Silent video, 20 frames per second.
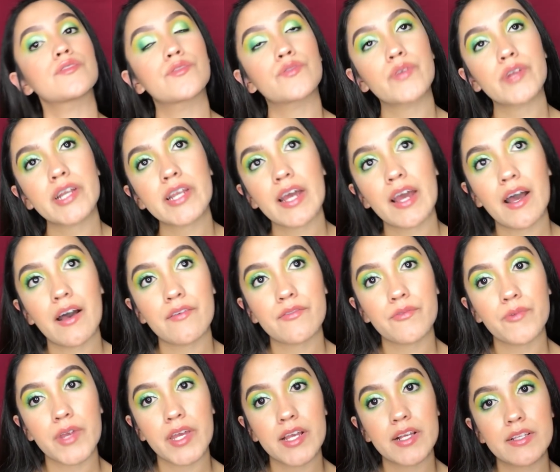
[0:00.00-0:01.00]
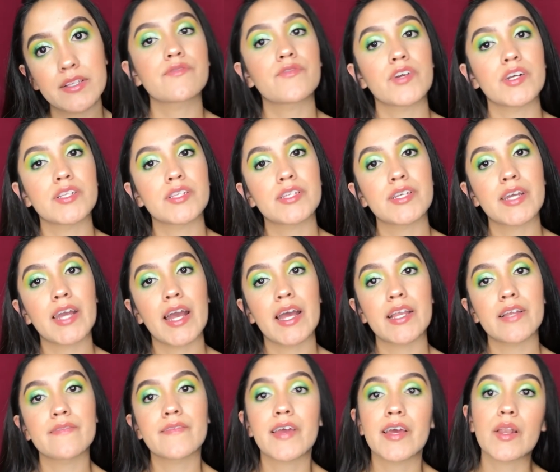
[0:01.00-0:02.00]
3.5 weeks for us to
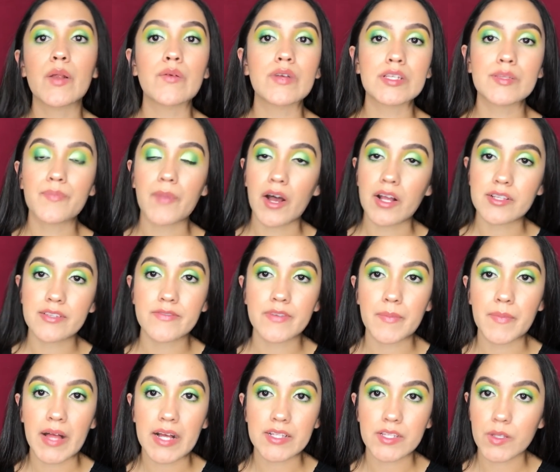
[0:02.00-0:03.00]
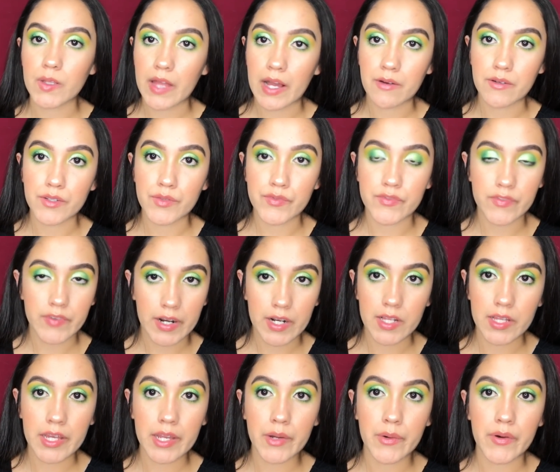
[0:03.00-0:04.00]
kind of get a response from that, so that was
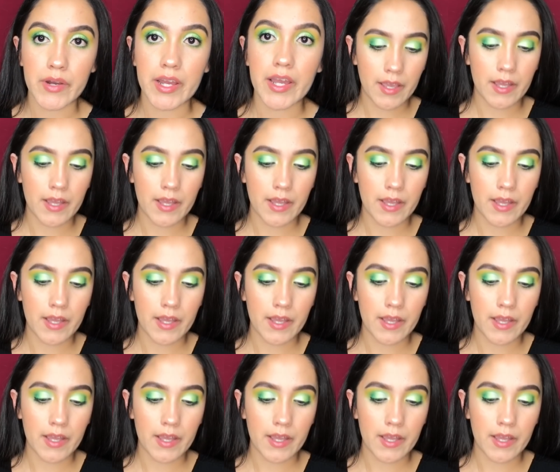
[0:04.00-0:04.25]
fairly quick.